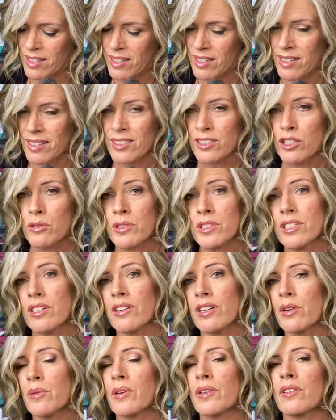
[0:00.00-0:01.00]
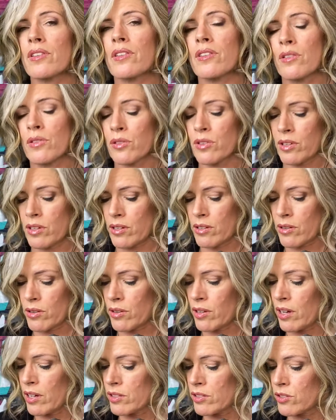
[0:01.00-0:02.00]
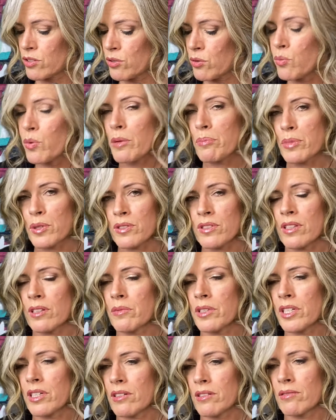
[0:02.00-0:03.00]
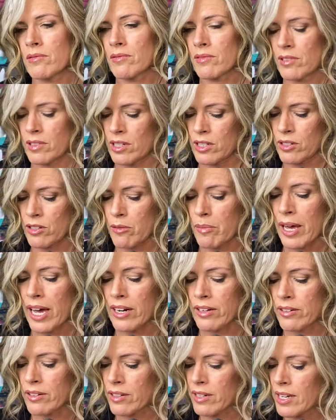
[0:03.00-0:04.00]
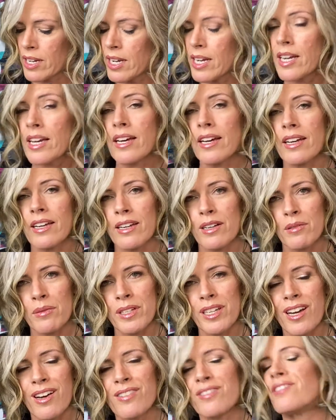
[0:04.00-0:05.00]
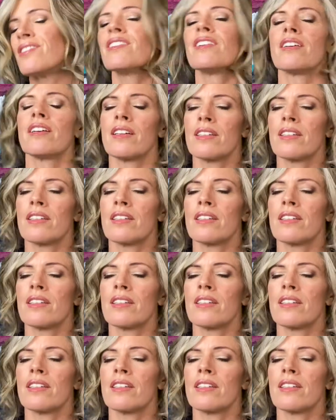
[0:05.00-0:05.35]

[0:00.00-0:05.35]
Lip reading: So we're starting with those two whimpers and then we go into the pattern. Here we go.